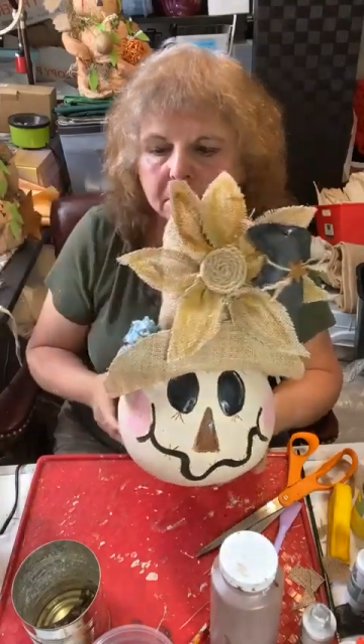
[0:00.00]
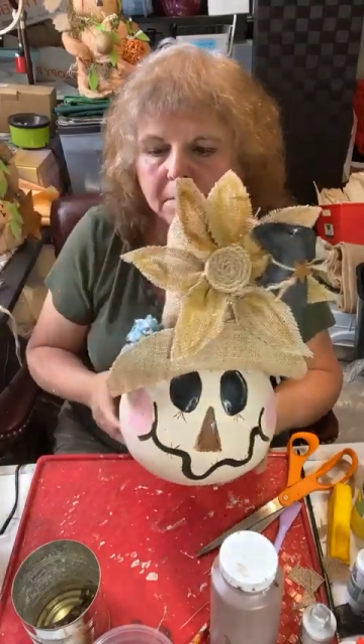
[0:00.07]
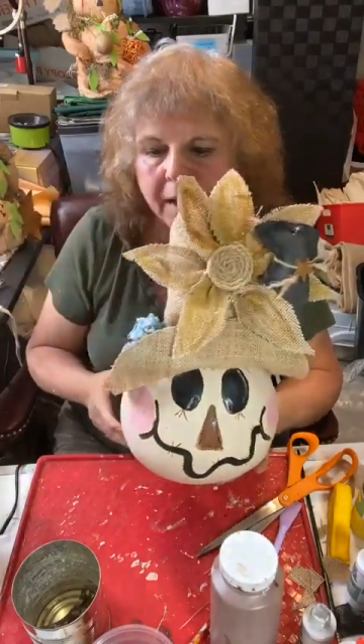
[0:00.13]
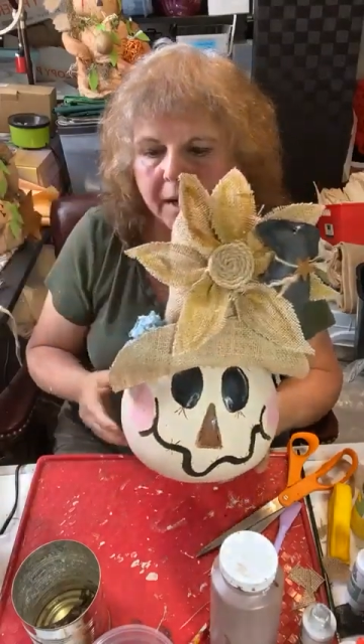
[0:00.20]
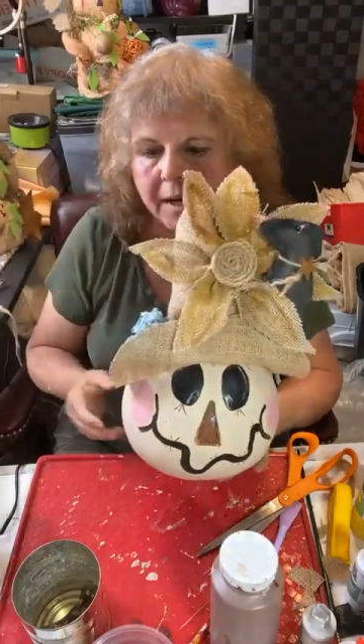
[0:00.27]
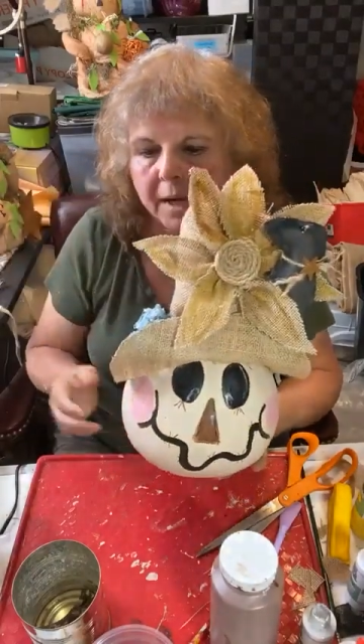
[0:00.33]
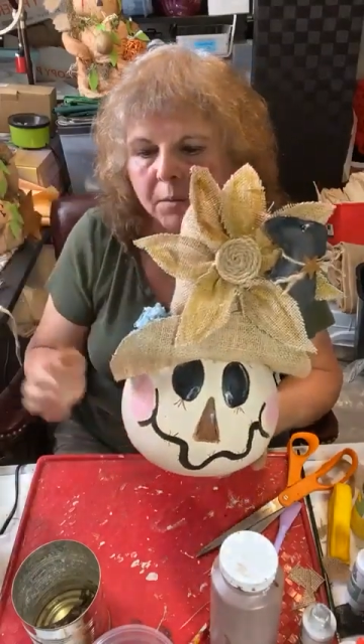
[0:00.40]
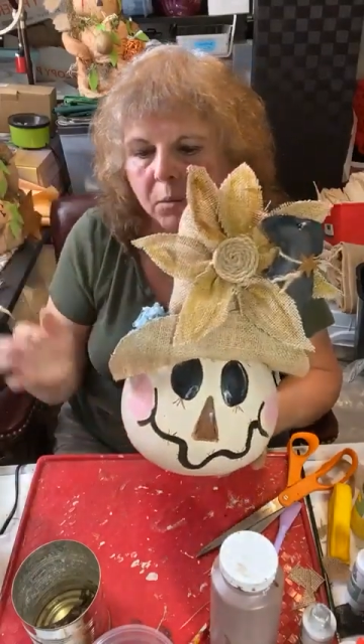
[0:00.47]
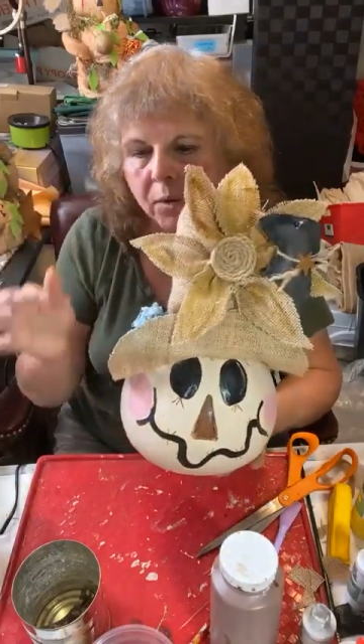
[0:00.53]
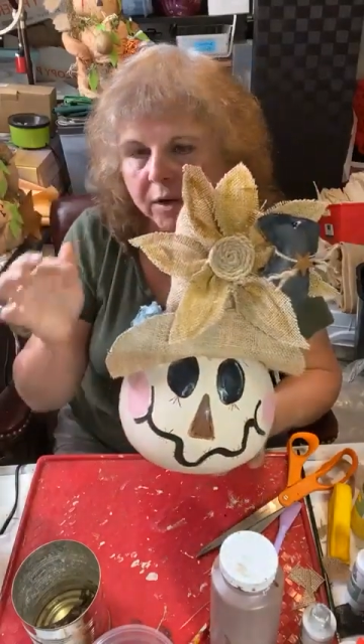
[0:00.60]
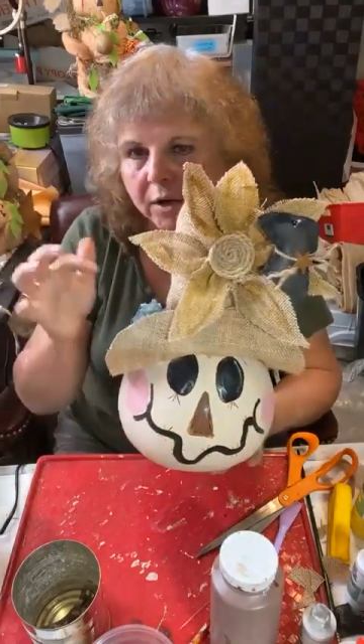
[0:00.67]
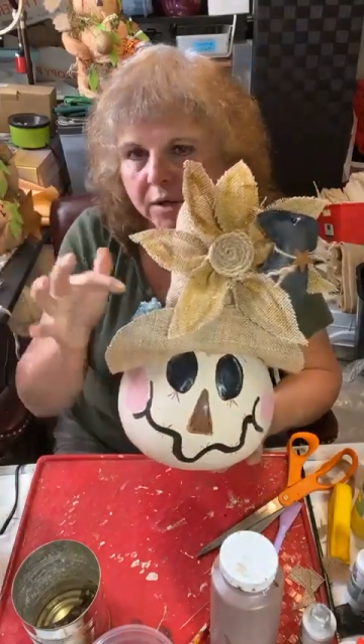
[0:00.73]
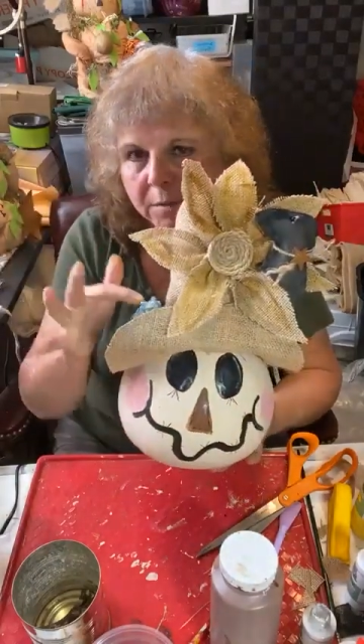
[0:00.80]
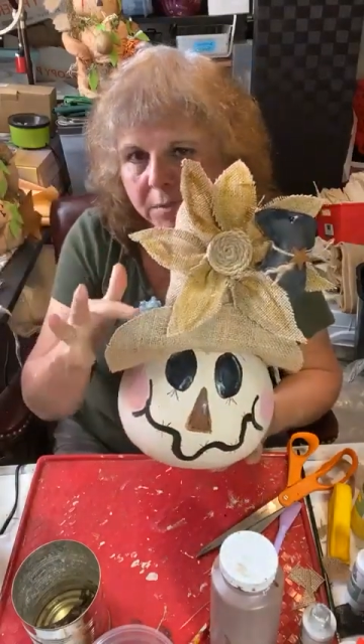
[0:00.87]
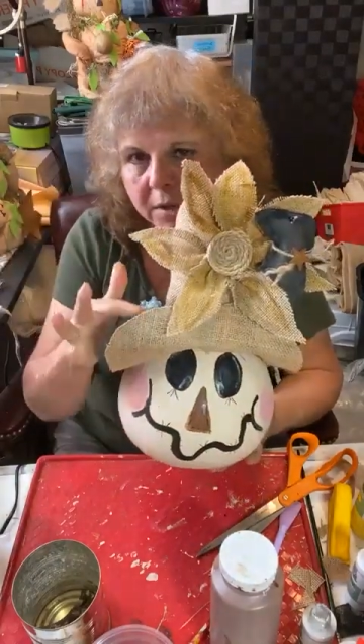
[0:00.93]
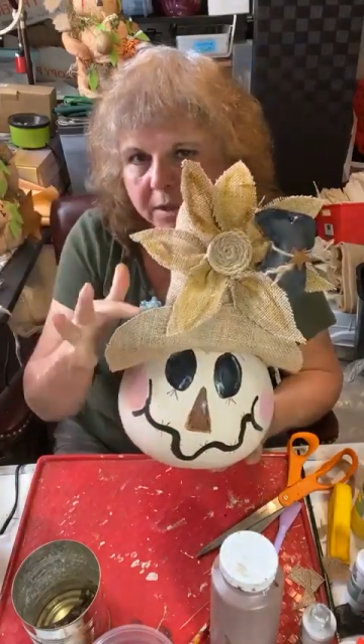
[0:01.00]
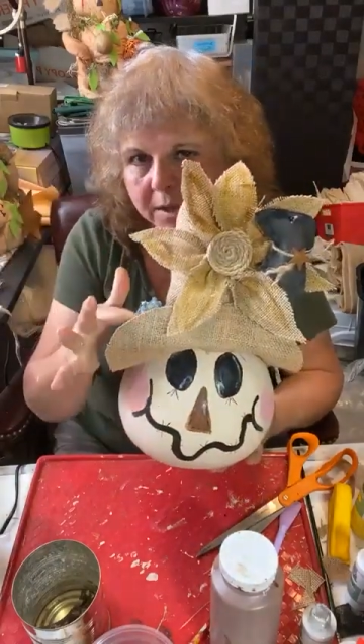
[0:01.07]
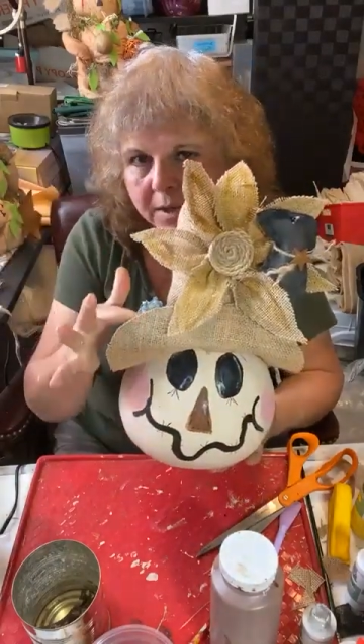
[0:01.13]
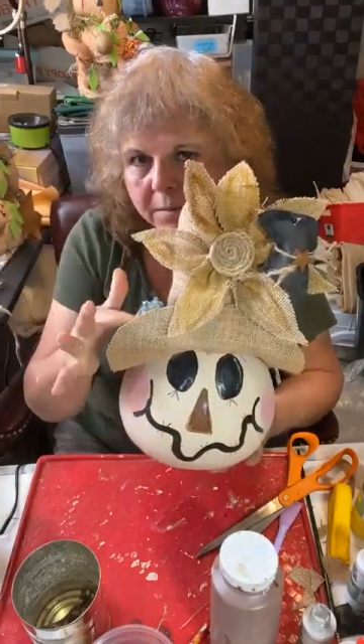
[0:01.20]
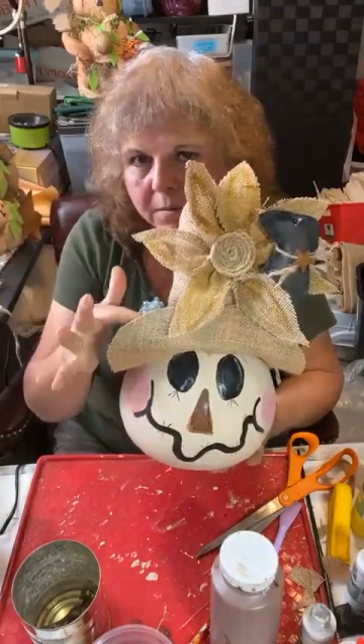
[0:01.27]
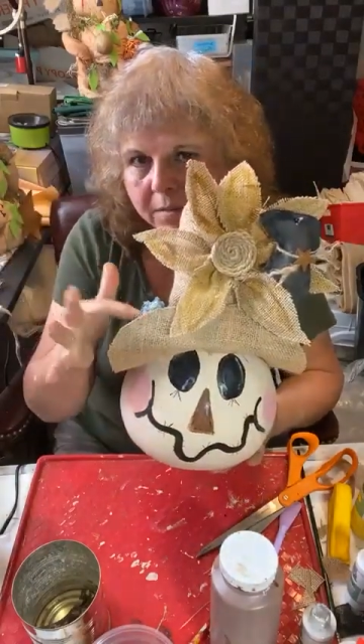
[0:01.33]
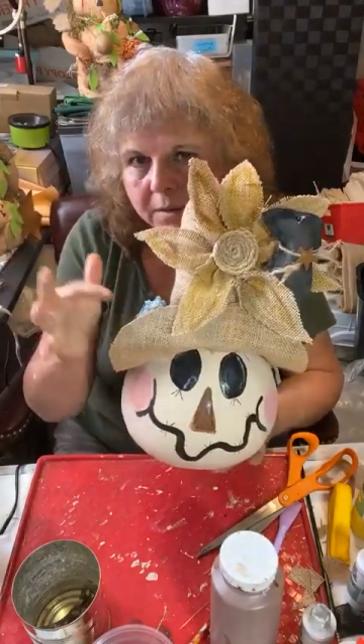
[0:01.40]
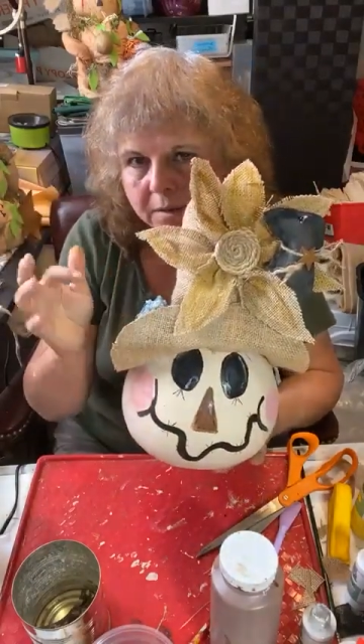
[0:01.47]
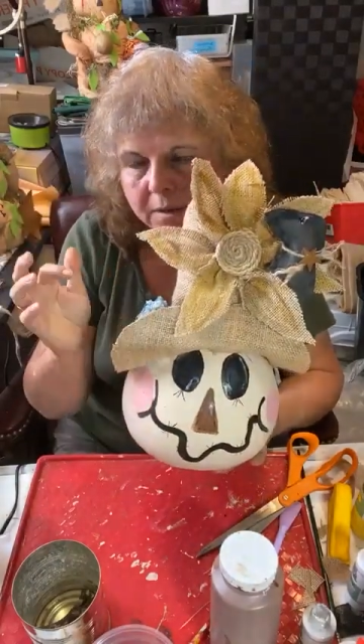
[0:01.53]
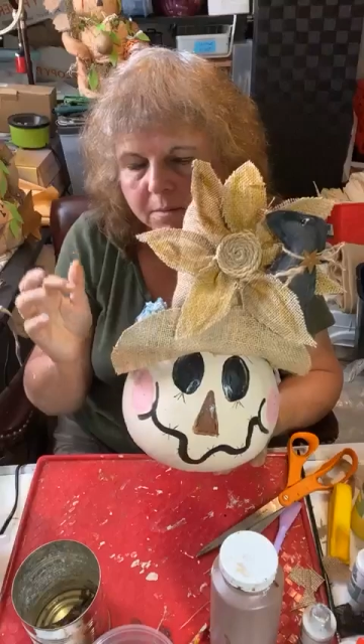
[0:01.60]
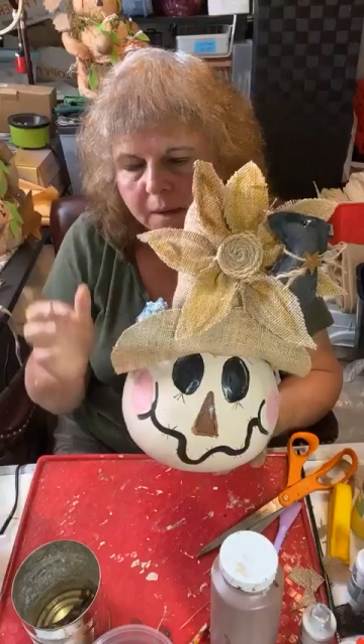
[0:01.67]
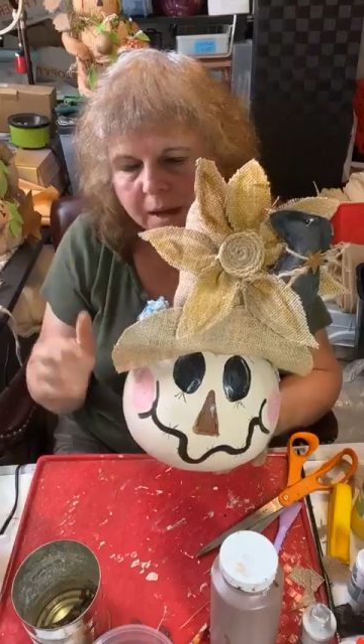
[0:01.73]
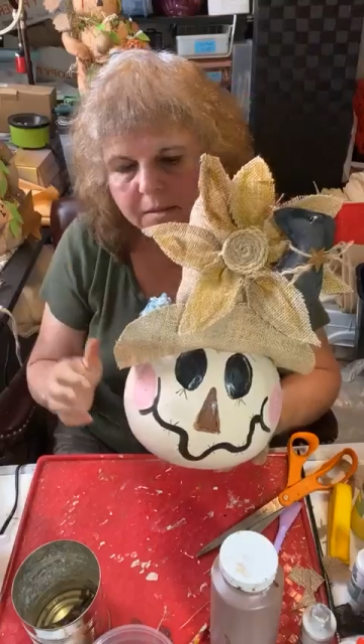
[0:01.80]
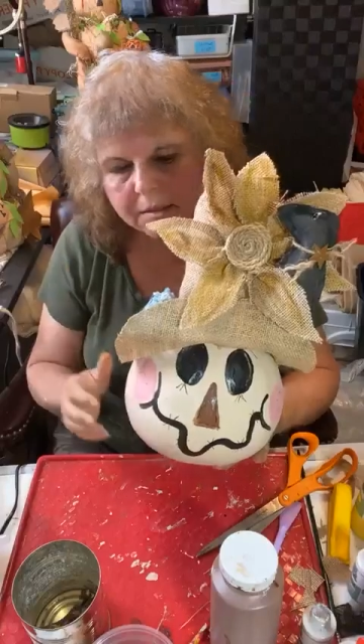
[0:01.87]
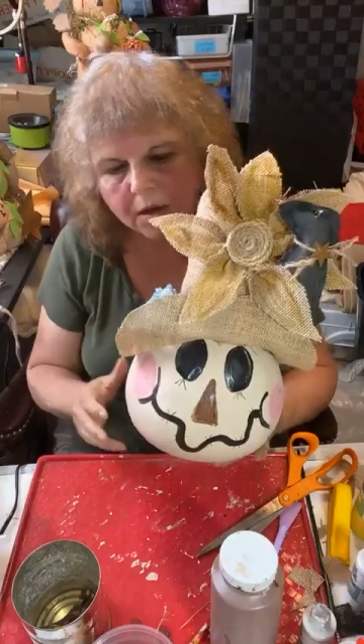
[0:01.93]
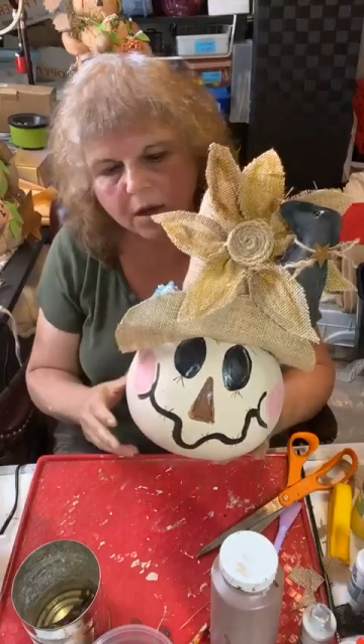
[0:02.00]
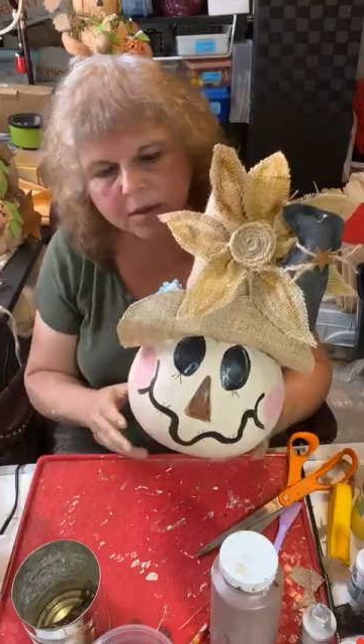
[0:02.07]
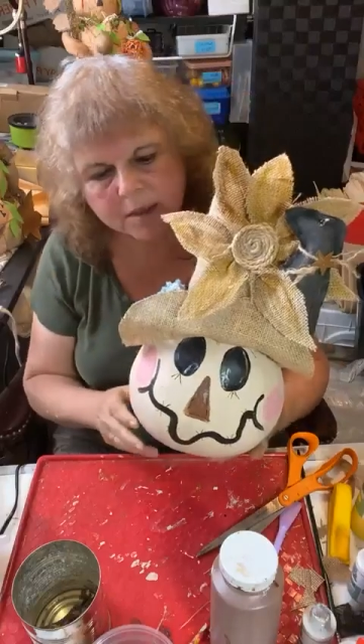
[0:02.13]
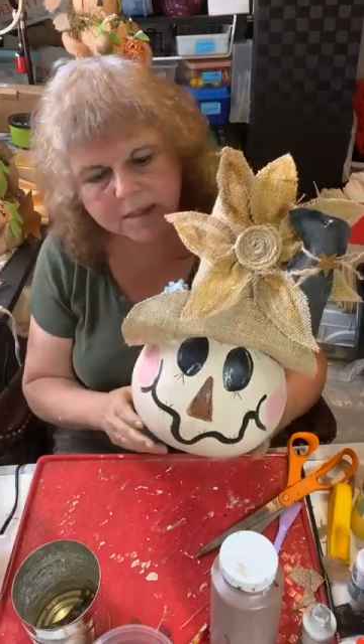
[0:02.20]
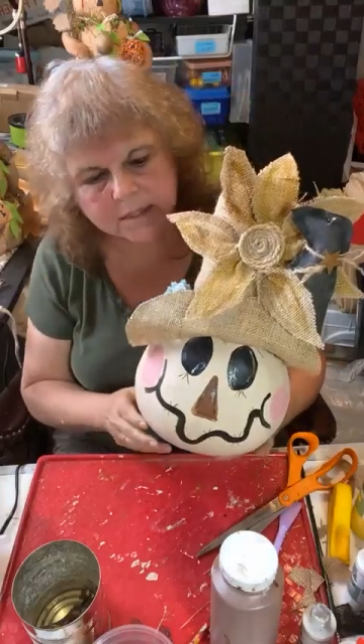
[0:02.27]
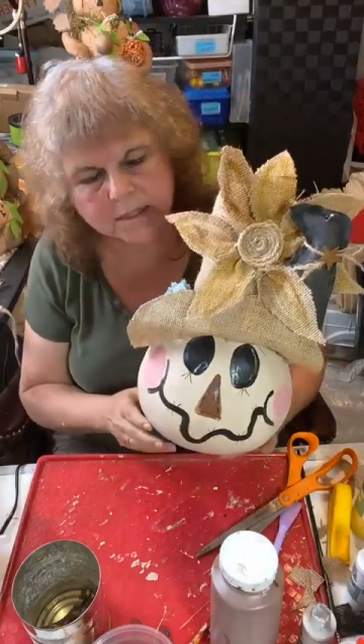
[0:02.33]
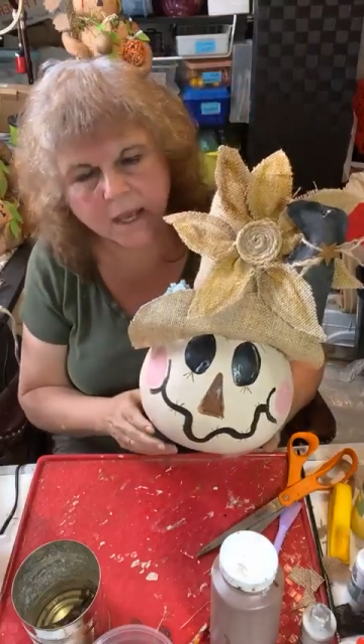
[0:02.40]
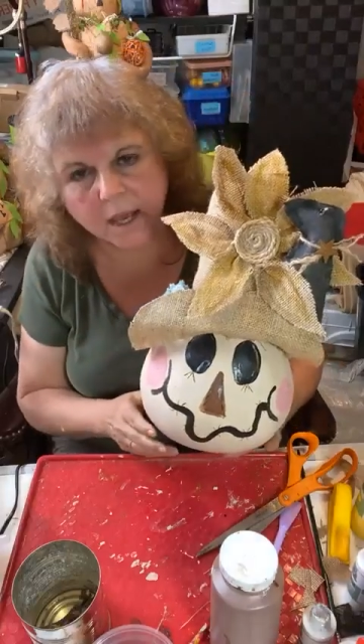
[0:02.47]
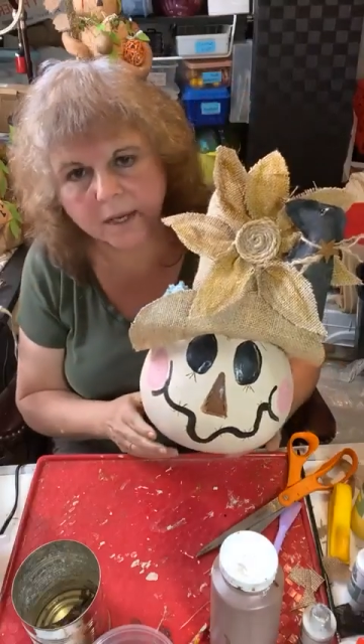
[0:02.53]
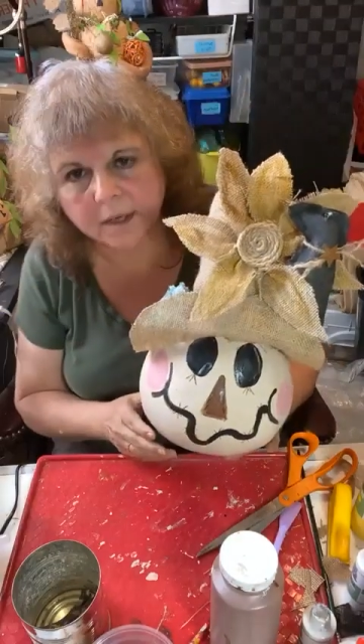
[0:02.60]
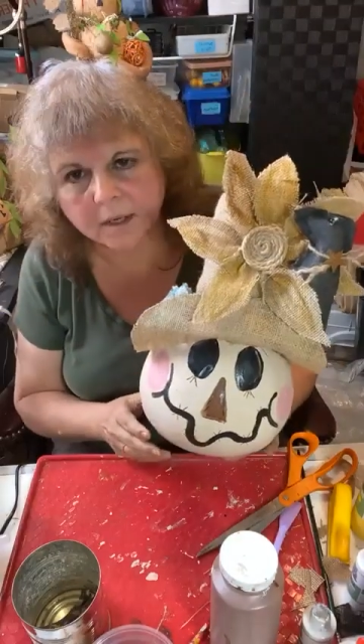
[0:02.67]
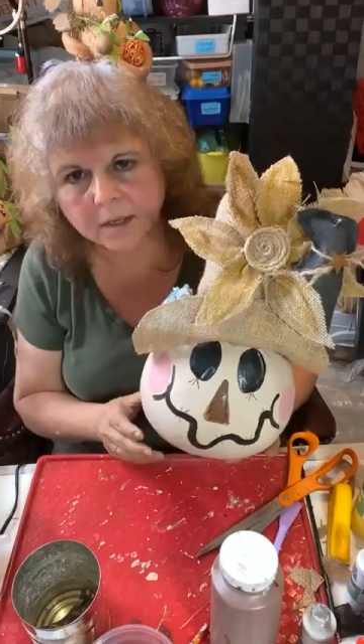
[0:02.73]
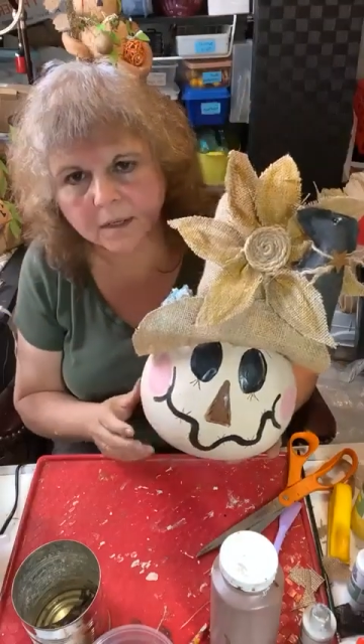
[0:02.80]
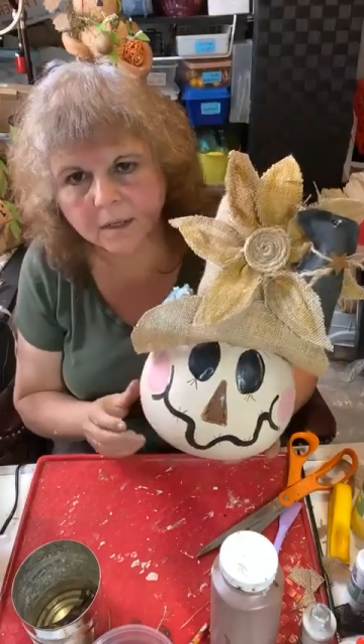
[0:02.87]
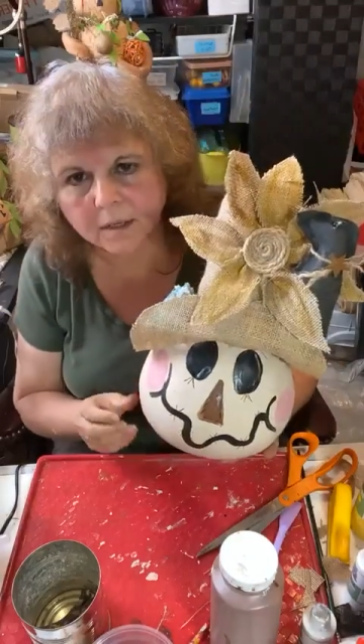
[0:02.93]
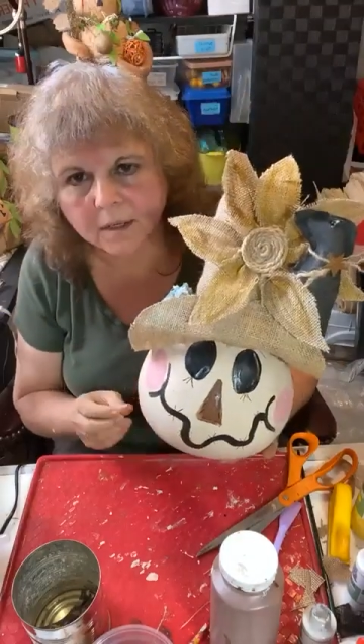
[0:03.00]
made up, we could have put the mouse on this side.